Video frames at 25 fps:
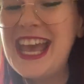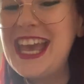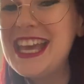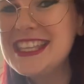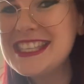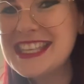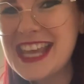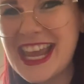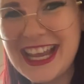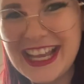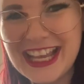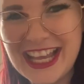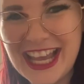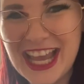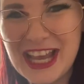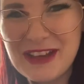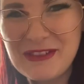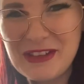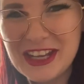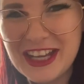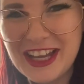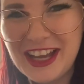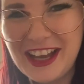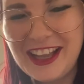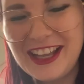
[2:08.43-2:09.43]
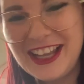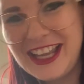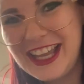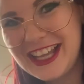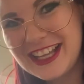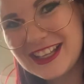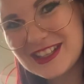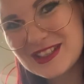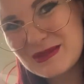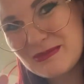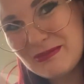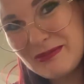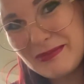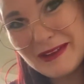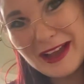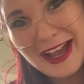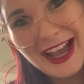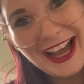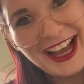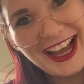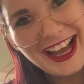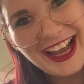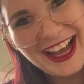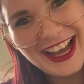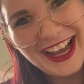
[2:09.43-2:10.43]
Take care, my darlings.
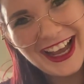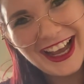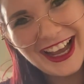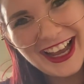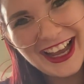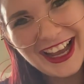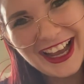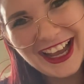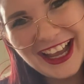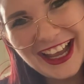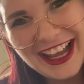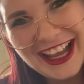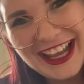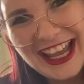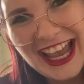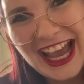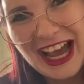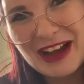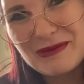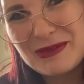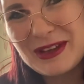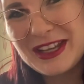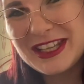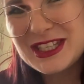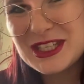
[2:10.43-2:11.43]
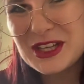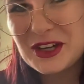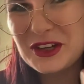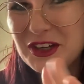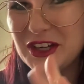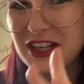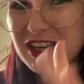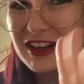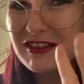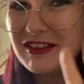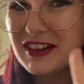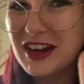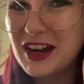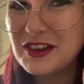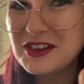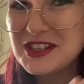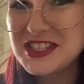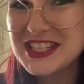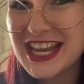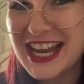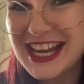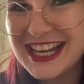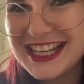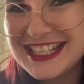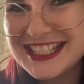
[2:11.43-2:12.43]
Bye. Happy toilet roll,
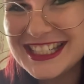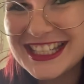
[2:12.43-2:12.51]
Jayne.